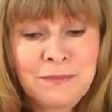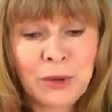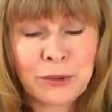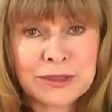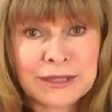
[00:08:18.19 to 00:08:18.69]

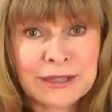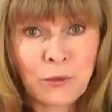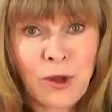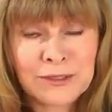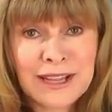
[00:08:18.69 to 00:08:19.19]
both
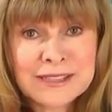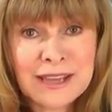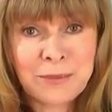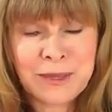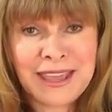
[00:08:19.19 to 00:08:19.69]

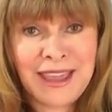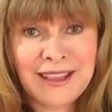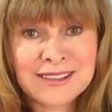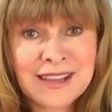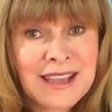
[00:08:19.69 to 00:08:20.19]
walnuts and
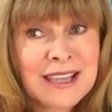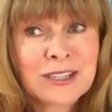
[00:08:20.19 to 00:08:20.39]
pecans.